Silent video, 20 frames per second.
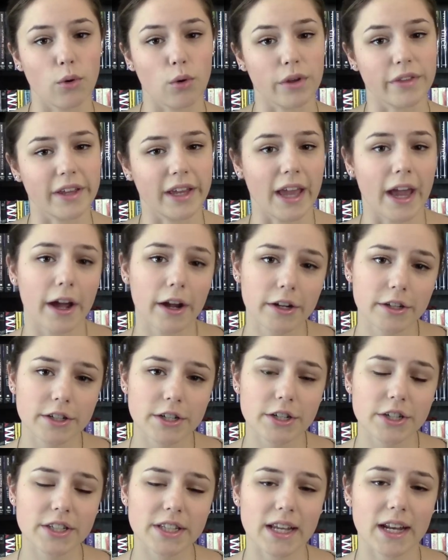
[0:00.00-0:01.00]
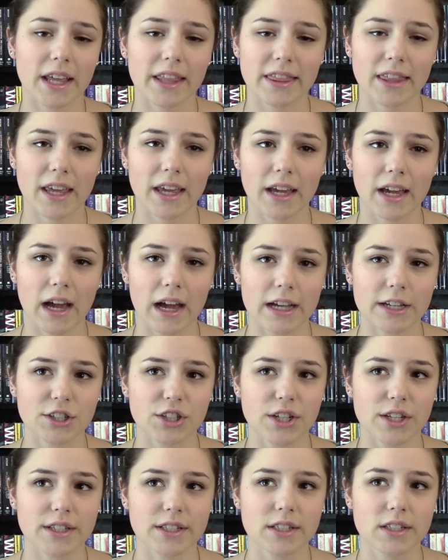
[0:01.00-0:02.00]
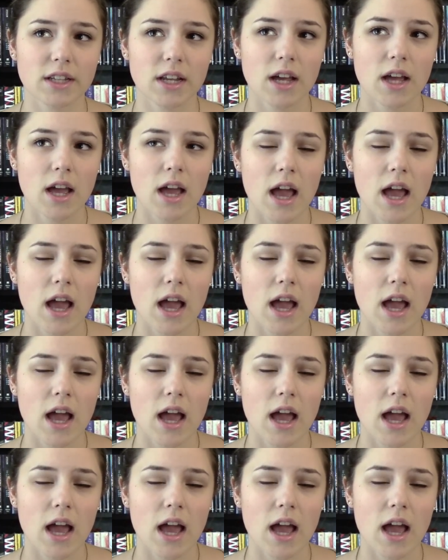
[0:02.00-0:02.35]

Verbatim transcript: or the characters and I think I just